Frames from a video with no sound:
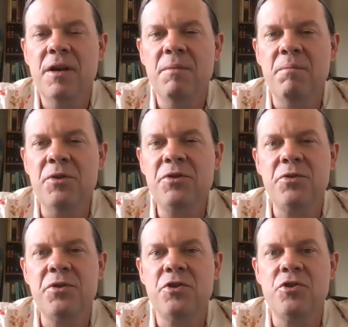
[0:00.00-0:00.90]

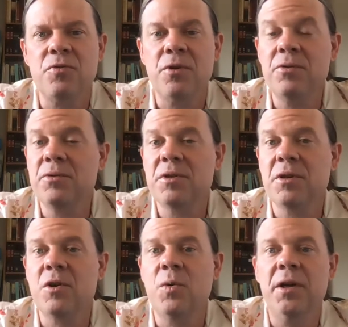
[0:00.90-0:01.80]
missiles and drones are
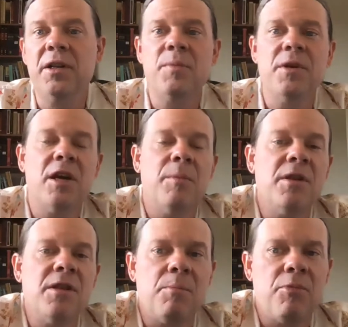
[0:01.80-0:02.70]
quickly
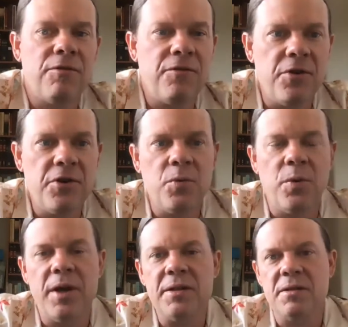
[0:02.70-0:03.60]
becoming the preferred
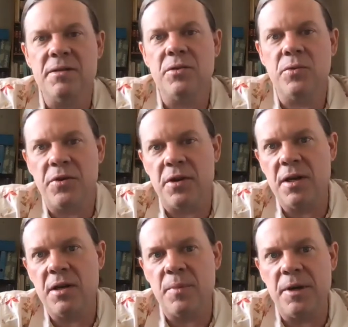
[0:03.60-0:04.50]
way to deal with an
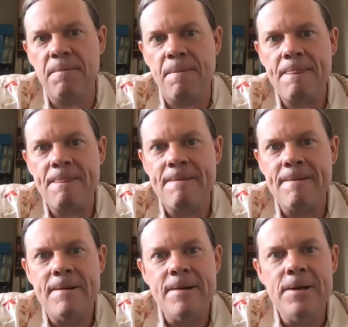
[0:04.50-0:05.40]
enemy.
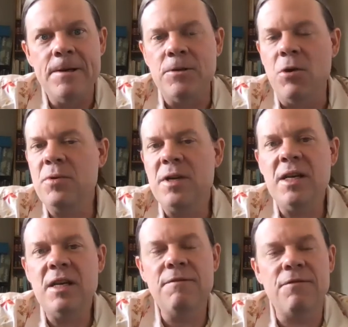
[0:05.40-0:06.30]
No
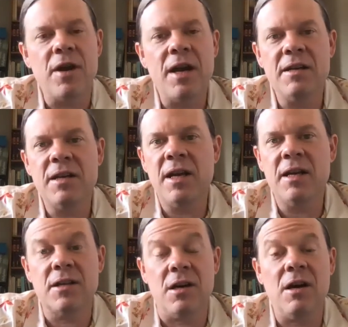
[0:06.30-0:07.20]
need for hand to
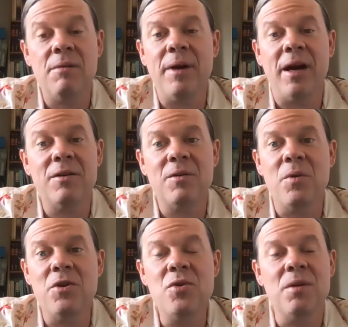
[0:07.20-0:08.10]
hand combat
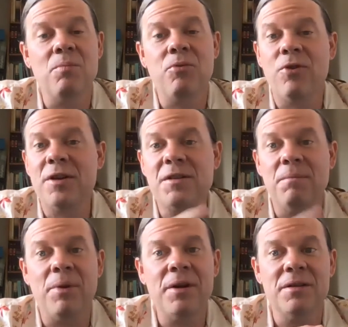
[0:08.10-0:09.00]
when you can press a
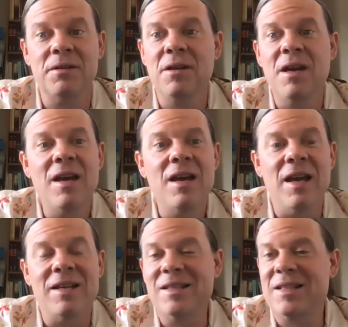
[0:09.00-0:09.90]
button
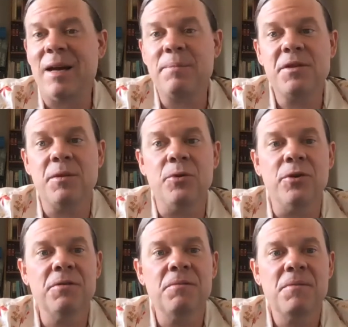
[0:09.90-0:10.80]
and zap someone.